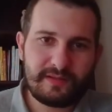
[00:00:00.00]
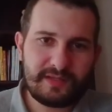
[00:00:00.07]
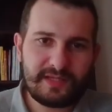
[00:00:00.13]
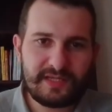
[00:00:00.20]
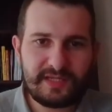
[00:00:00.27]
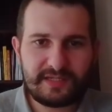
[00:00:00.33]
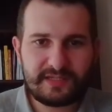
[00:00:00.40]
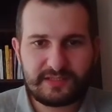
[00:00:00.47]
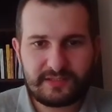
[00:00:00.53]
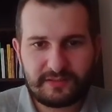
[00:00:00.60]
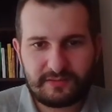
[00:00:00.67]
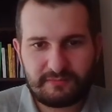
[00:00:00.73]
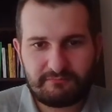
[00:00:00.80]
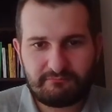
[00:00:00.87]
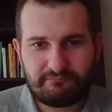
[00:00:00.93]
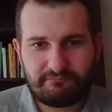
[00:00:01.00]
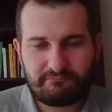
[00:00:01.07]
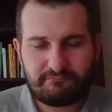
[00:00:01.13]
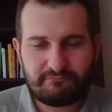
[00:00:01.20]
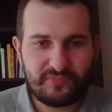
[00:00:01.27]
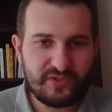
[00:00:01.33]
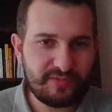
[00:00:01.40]
and
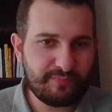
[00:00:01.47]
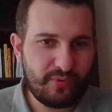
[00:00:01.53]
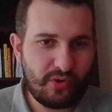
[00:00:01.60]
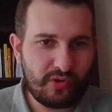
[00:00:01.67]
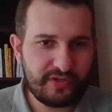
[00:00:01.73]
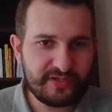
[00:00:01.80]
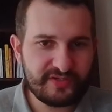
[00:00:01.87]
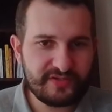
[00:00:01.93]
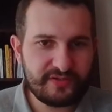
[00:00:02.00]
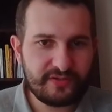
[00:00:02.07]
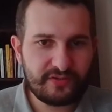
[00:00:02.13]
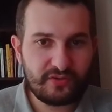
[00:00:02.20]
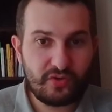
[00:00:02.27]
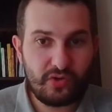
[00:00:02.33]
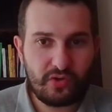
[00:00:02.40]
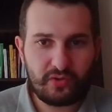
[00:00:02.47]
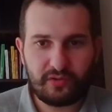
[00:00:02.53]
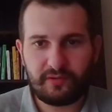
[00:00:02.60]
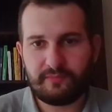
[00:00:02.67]
the pawn is gone.